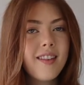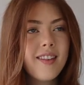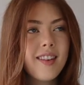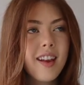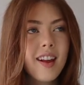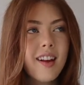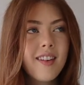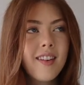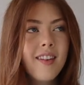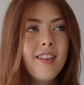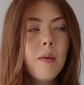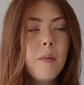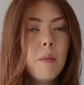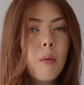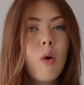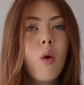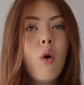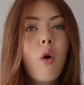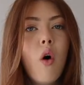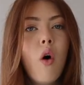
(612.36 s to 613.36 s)
6s are
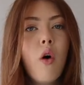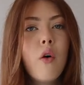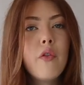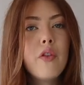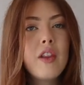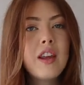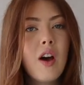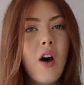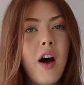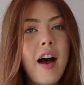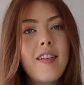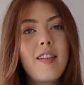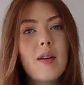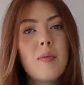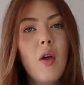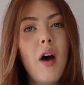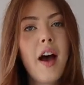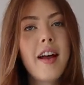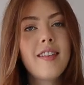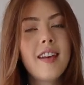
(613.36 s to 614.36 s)
more of the
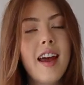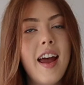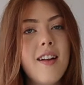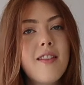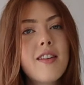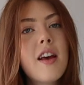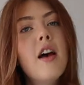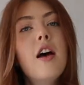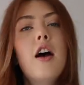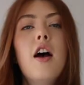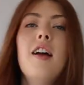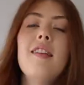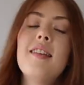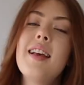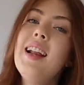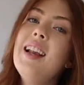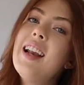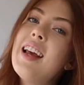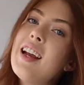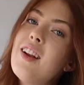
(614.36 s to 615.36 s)
item that I tend
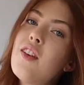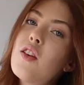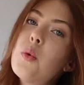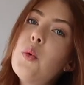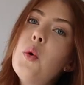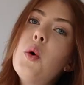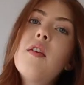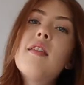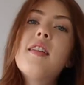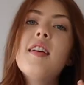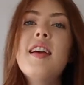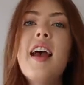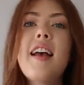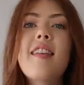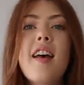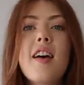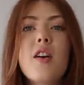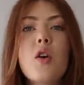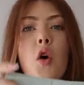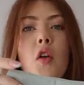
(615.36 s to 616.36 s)
to lean towards. So
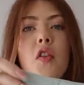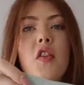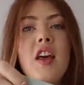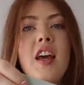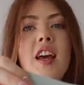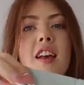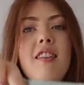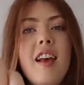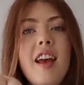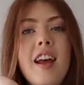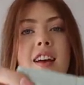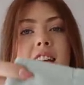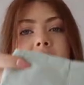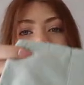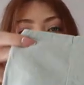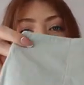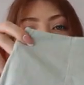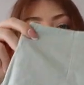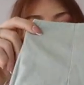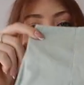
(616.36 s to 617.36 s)
yes, I got these in a
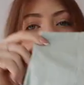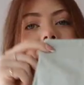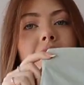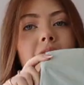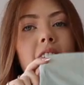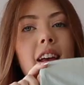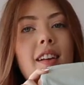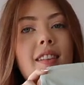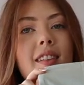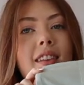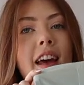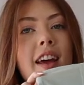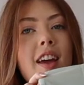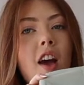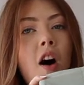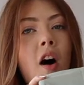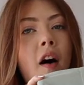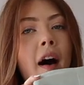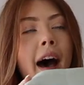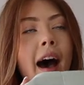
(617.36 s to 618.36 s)
size 6. They
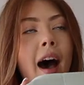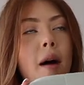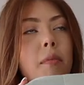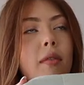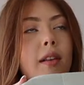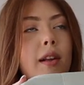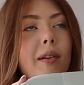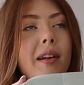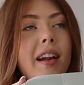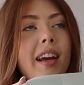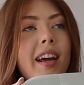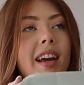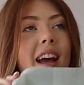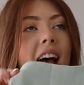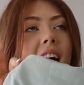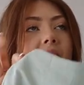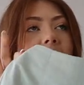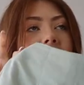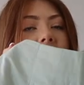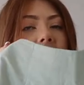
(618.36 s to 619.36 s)
are
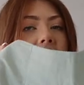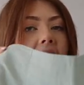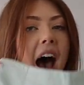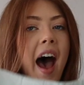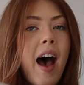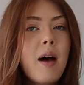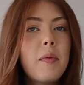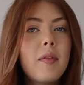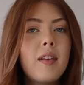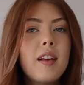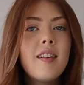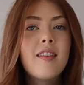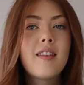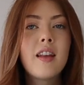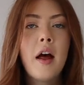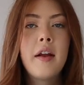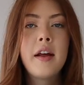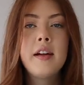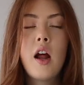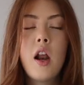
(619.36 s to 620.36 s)
absolutely absolutely
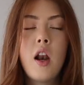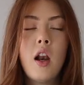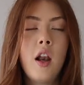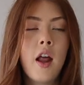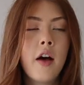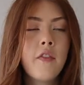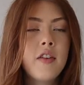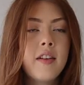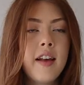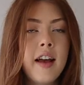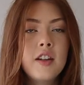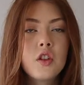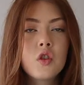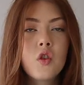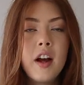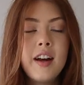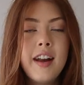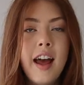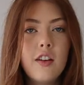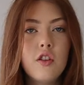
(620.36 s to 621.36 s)
stunning. Love sage
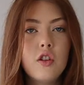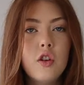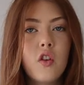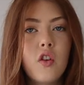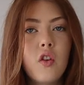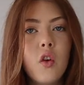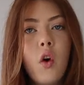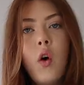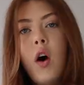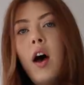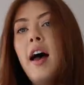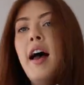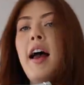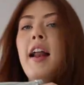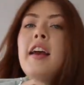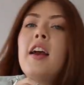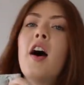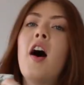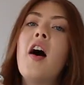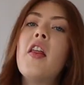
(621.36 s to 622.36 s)
green as you saw
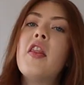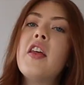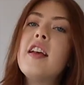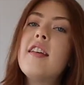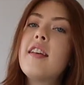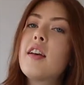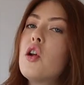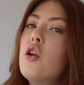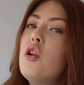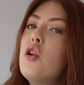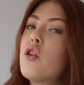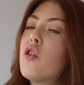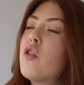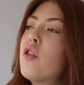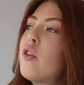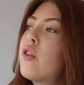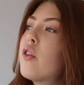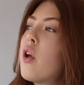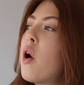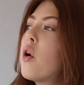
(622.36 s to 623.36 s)
earlier. These are going to look
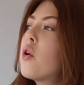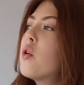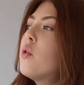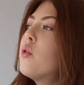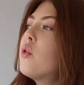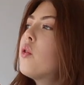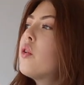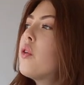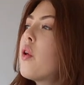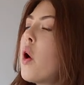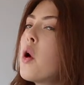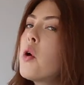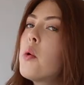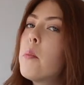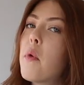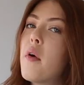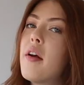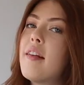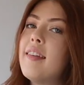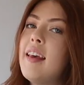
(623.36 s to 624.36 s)
so, so
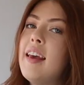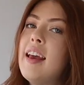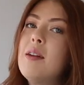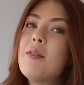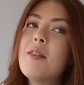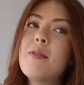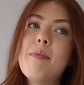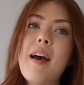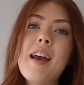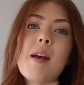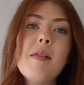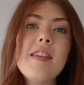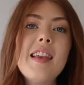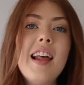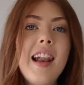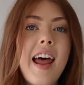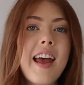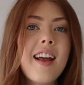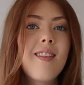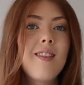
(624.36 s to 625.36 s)
pretty with maybe the
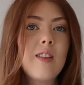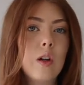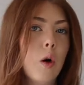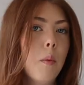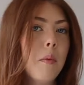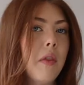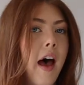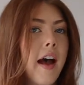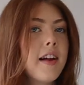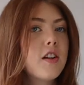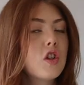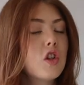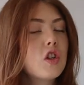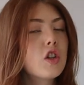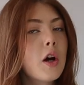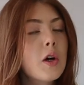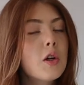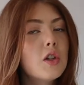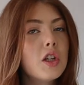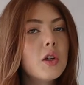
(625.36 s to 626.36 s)
lace top that I just
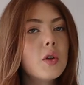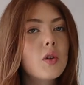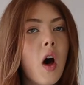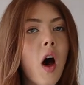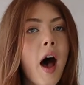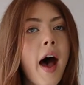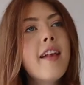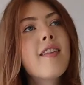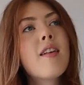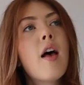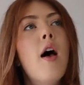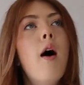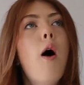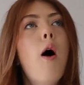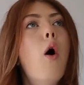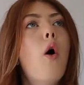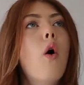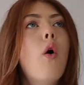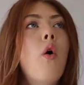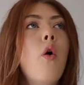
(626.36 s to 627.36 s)
showed you guys
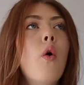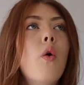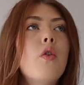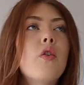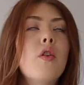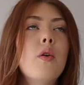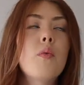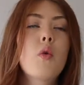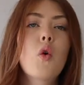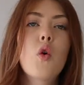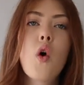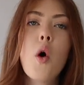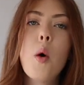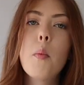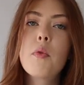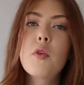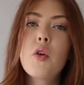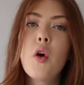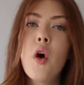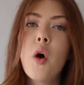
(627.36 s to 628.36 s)
or some
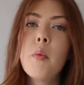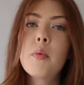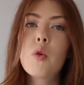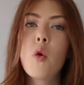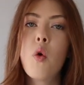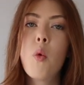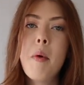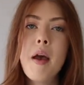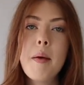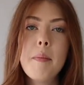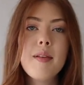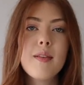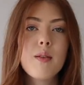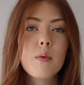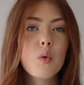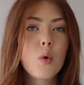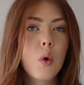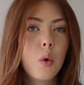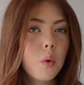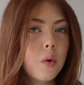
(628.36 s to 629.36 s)
crop tops or maybe
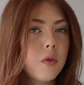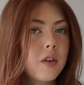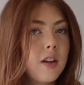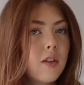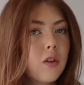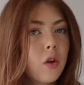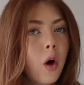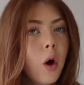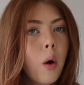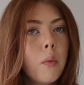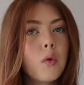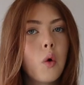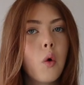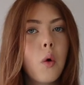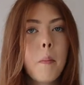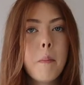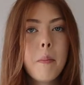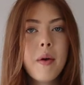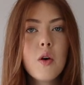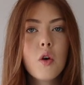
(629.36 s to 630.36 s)
some corset tops or
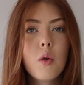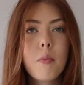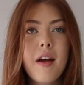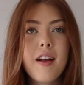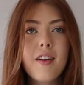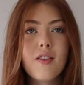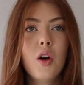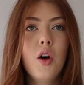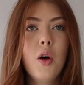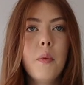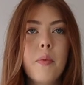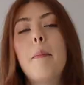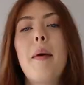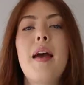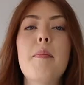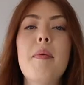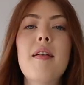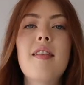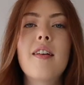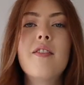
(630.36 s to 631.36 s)
a milkmaid top.
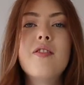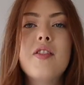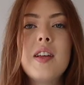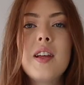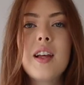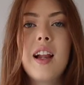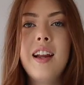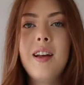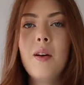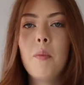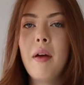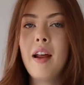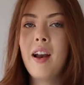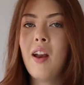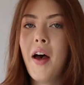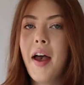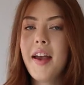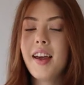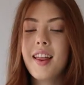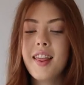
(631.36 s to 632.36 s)
Maybe something a little bit
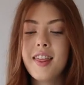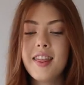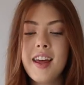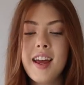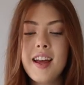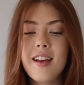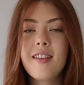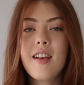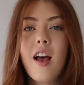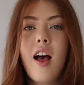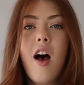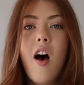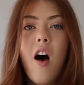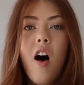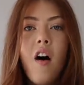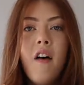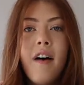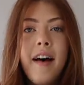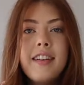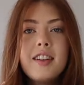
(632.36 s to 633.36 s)
like this.
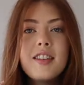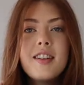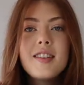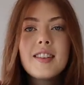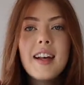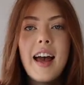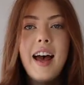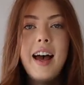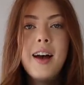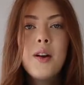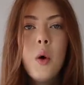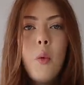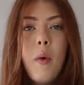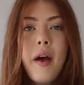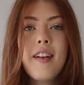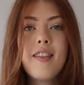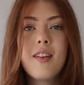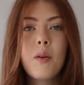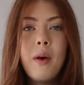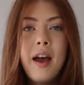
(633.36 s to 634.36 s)
I just cannot
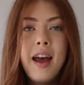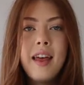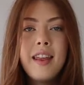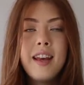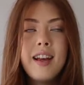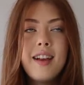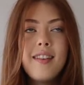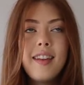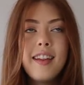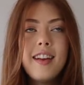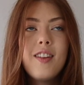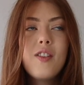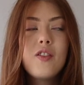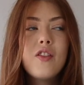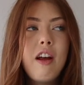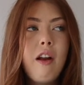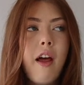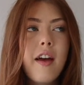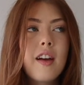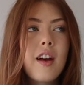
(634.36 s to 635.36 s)
wait to wear these. These
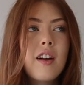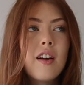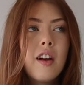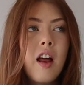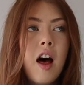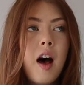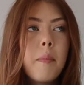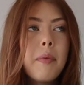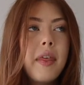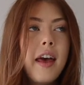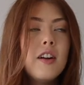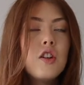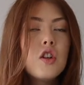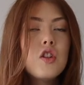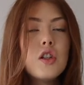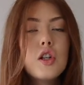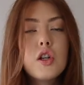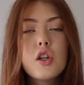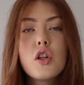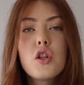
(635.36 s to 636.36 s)
fit like a glove. They
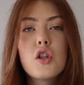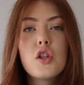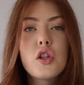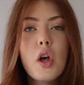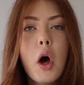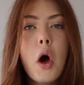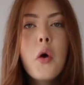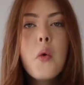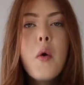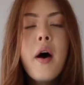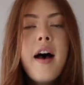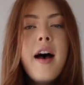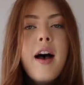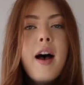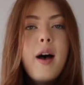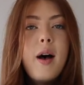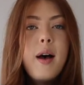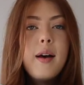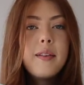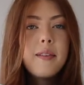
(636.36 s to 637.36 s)
just look so
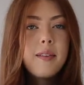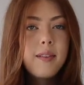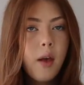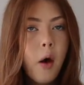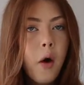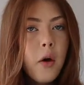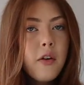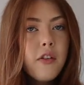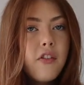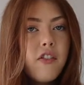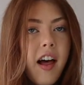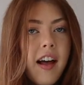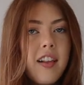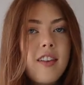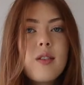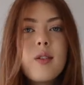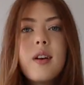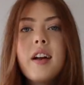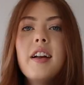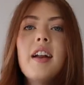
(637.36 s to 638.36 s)
so
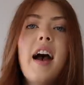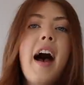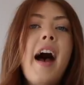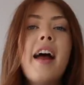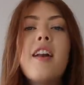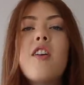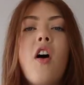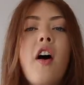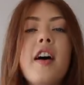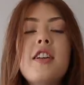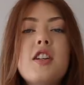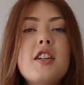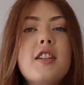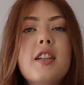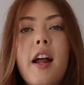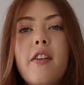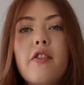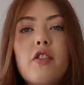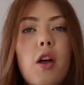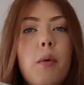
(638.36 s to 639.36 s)
flattering and I just
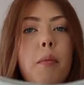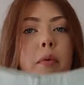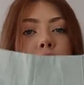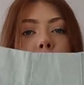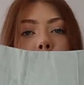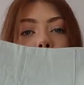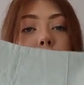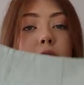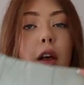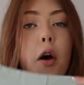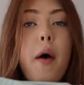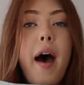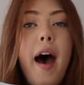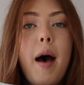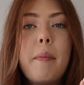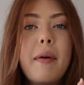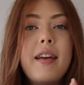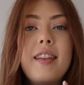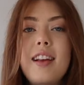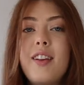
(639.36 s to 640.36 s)
love them. So I'm so
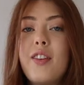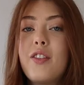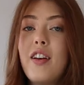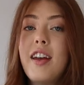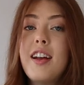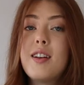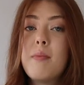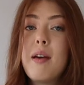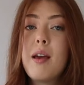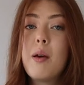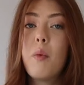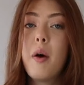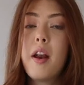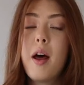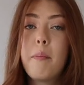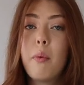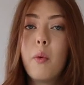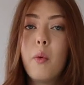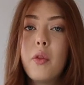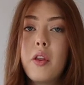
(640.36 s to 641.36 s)
happy these fitted me when
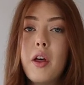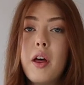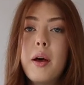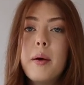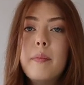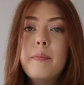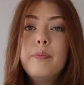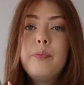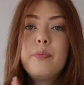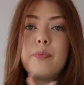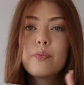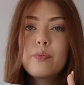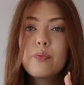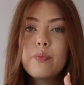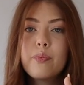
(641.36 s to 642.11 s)
I bought them.